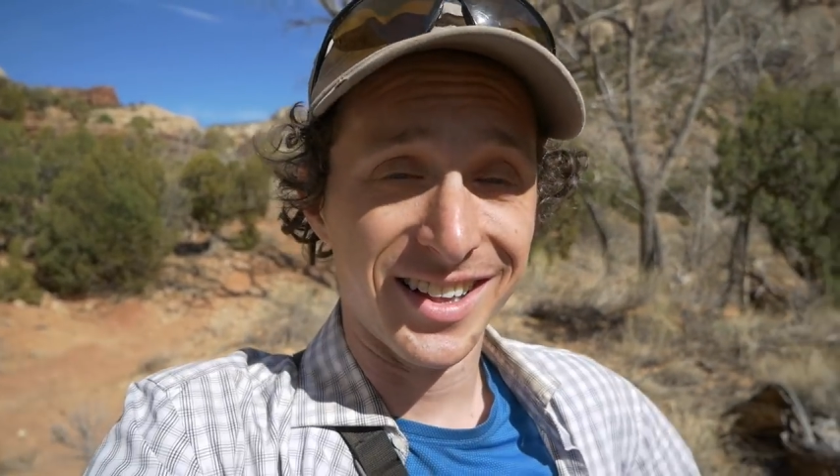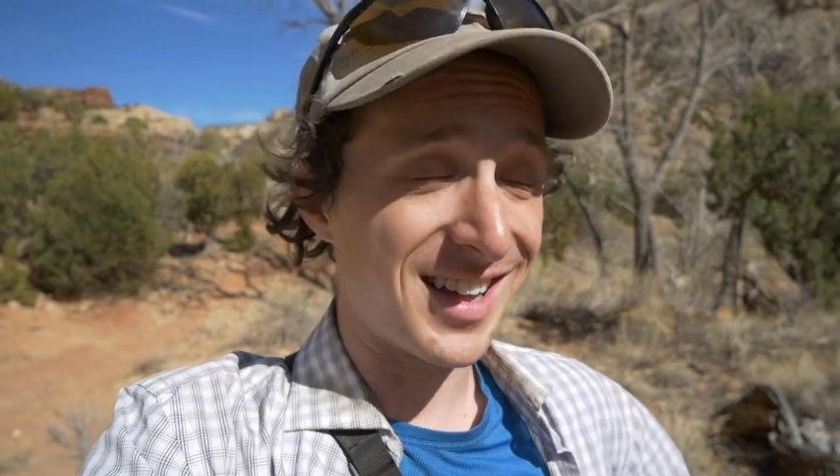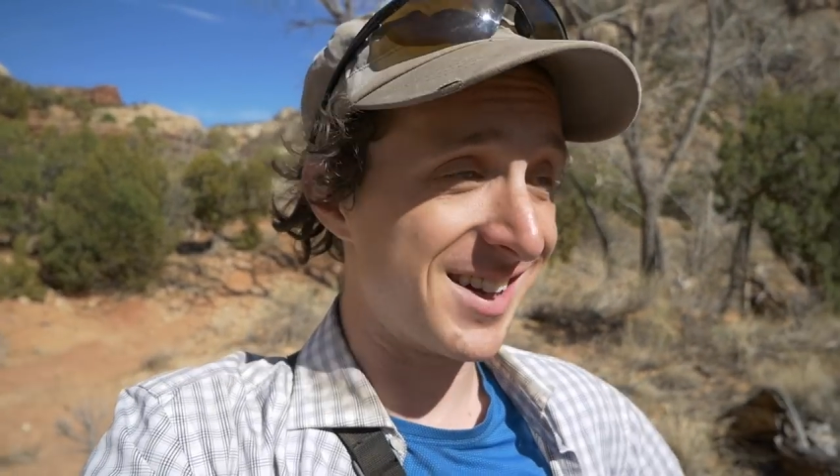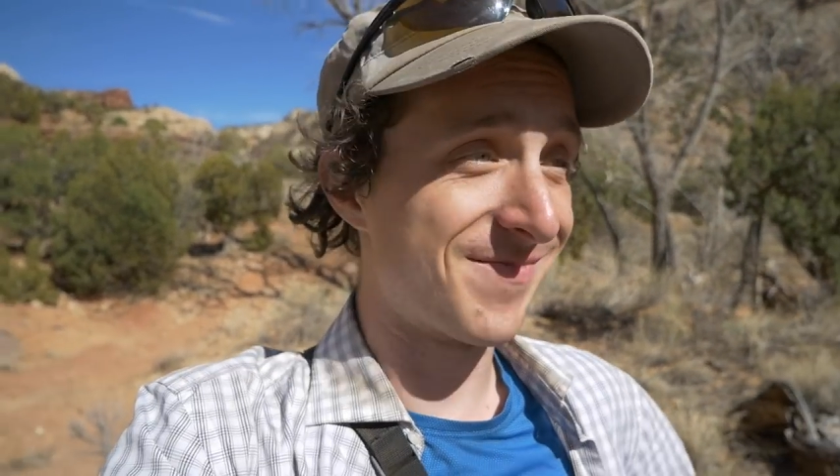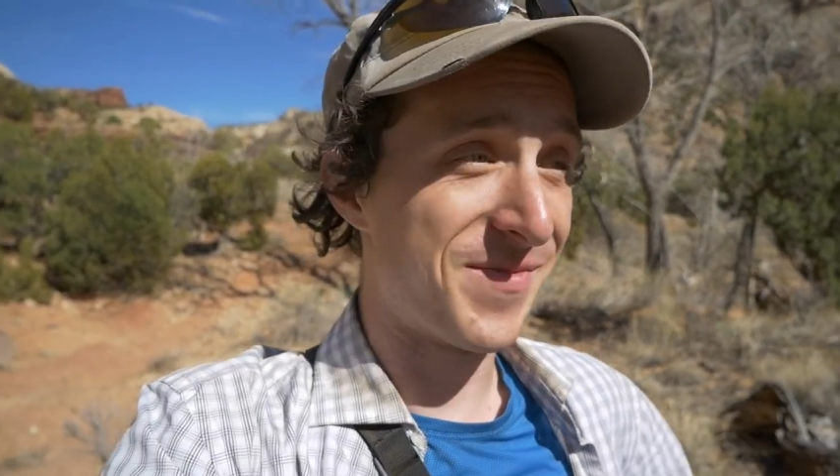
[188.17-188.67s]

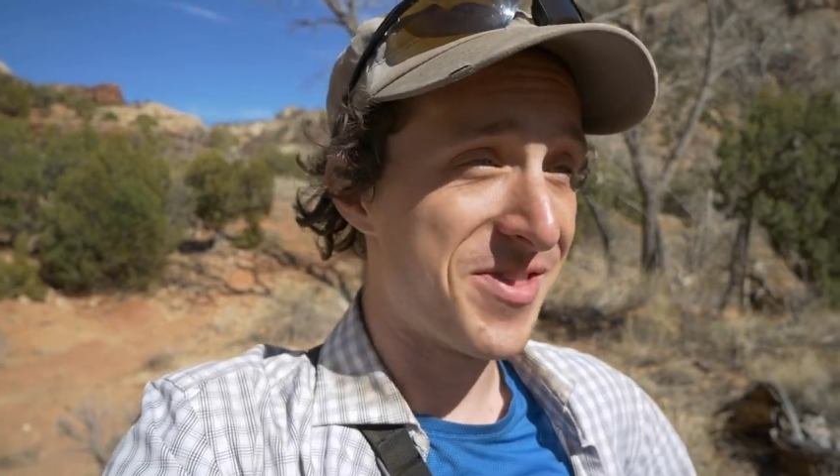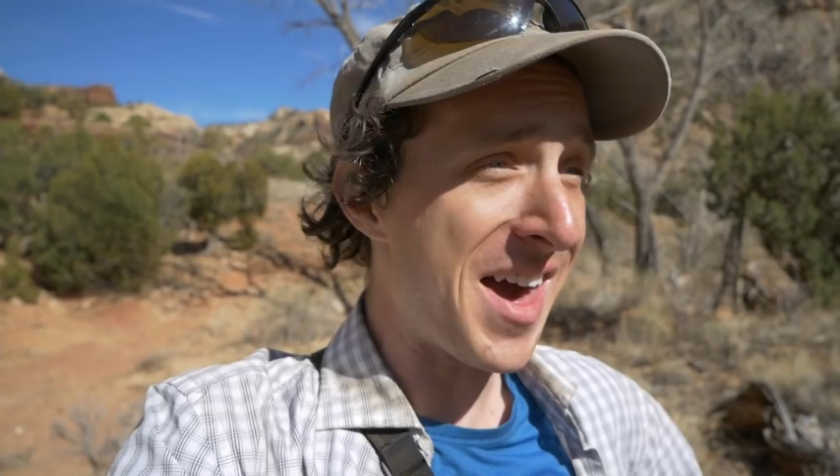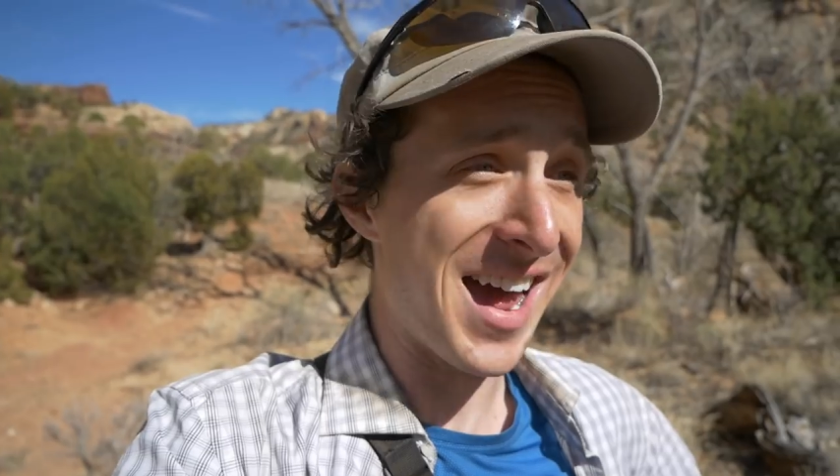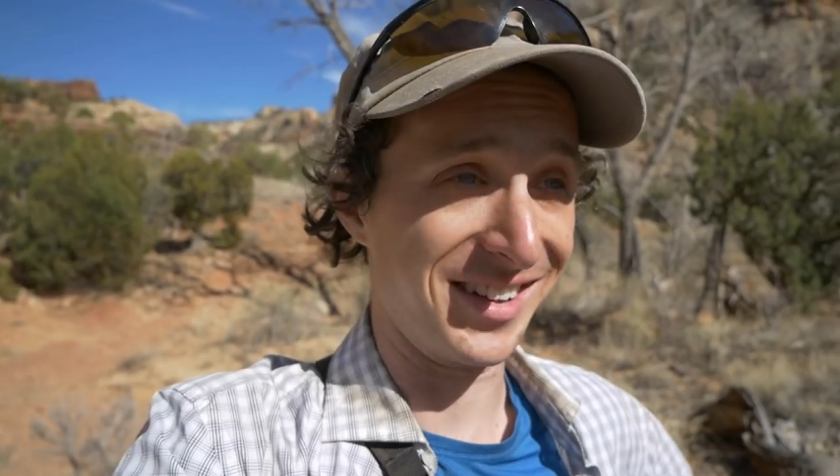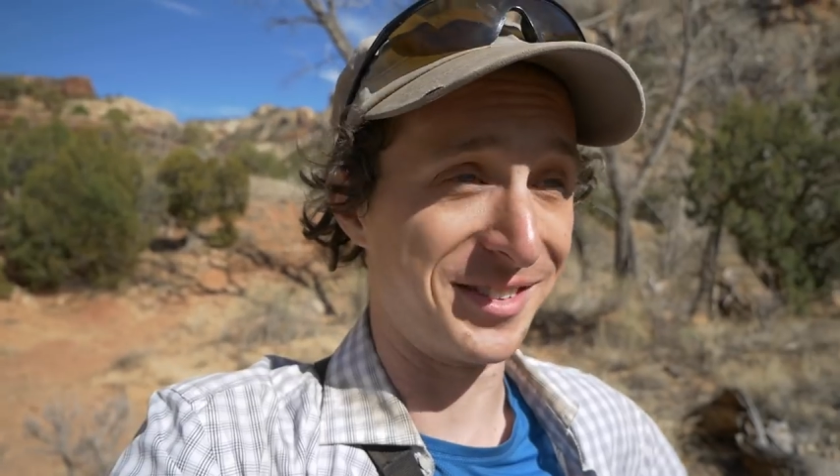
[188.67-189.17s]
like,
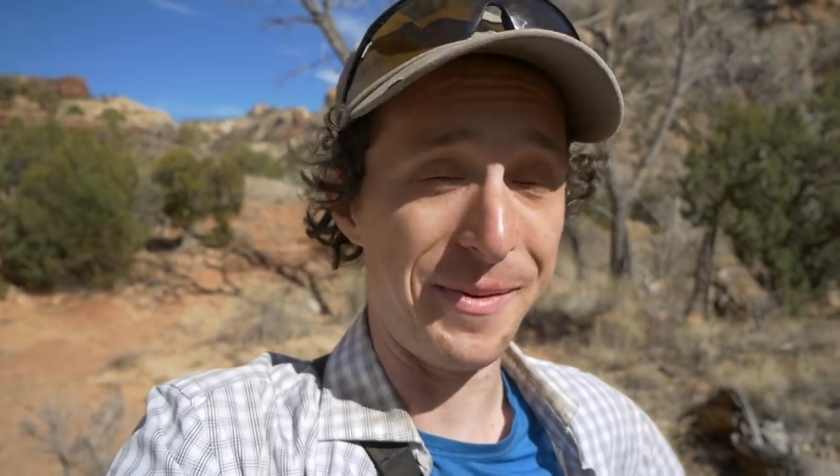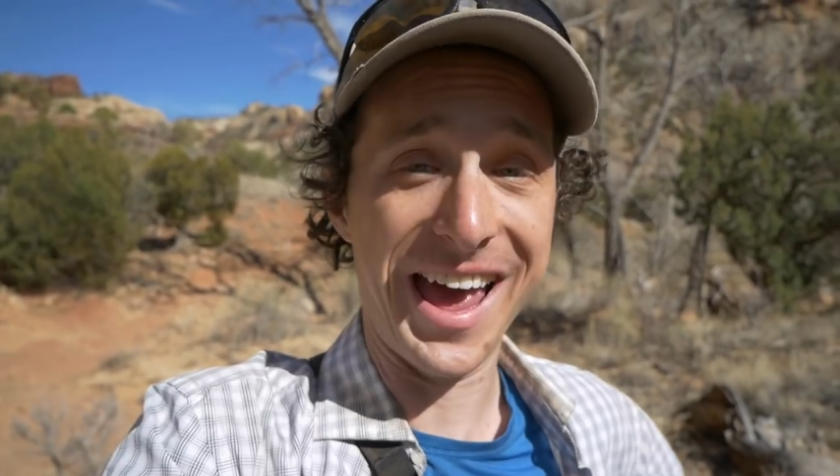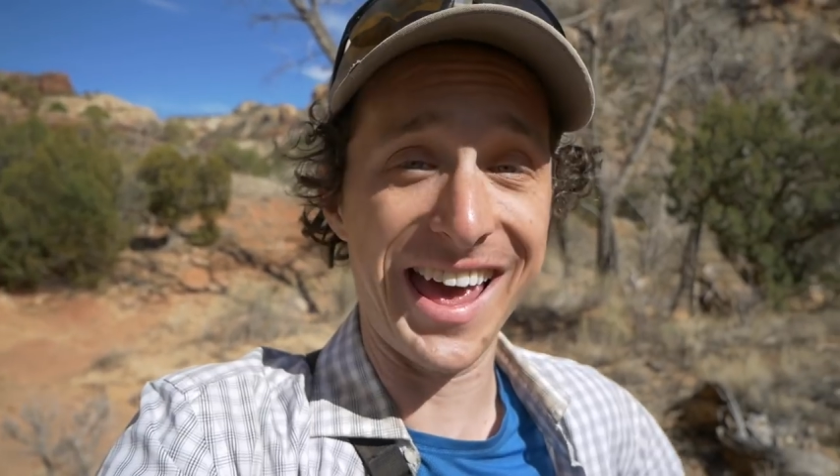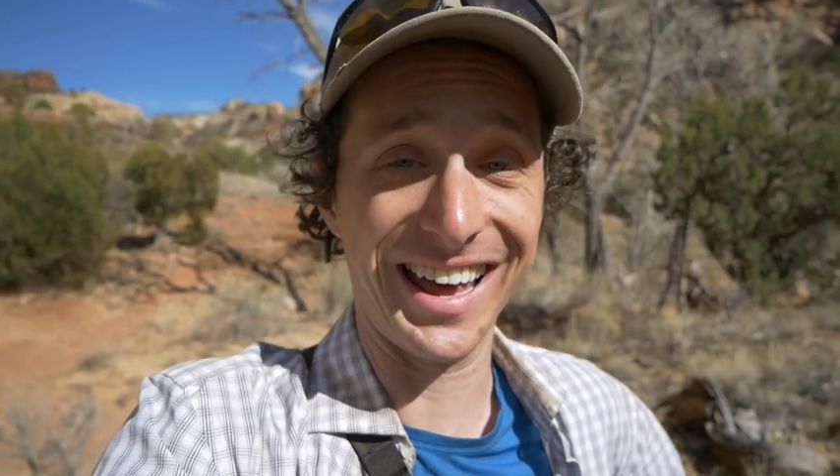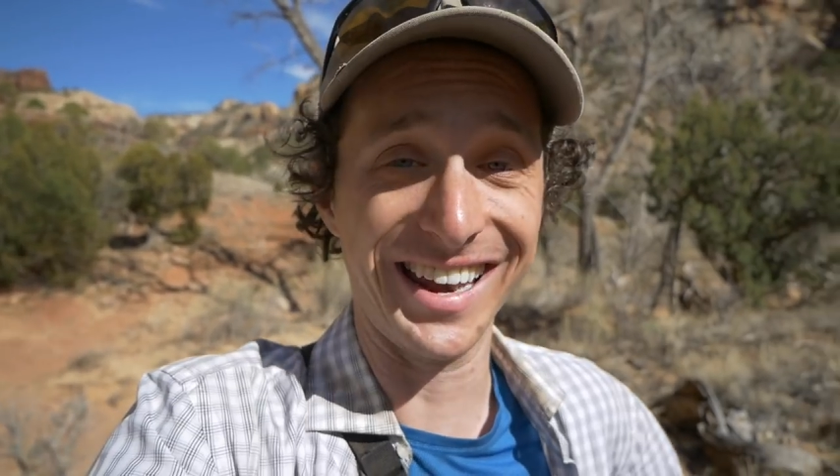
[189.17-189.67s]
thanks,
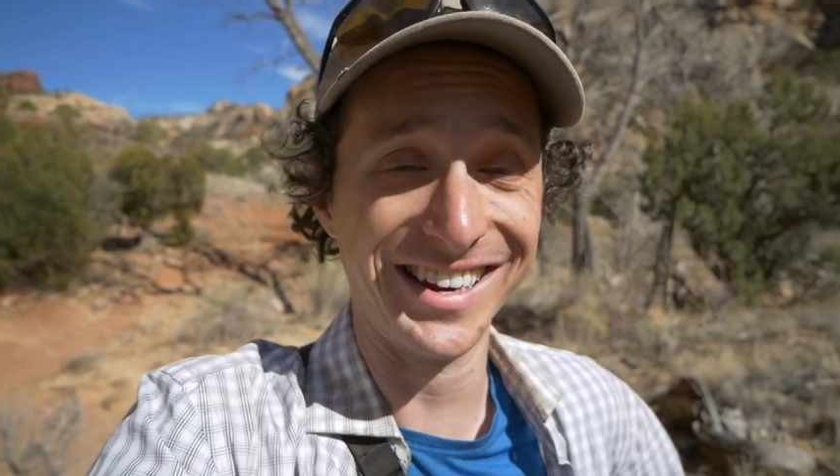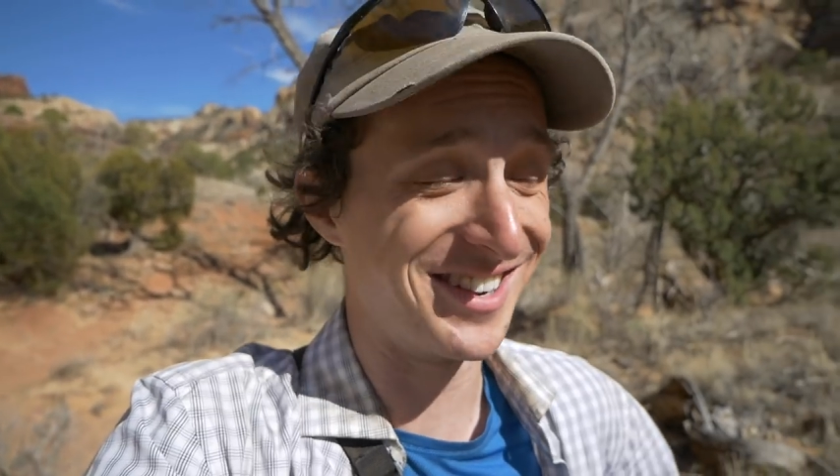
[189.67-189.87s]
man.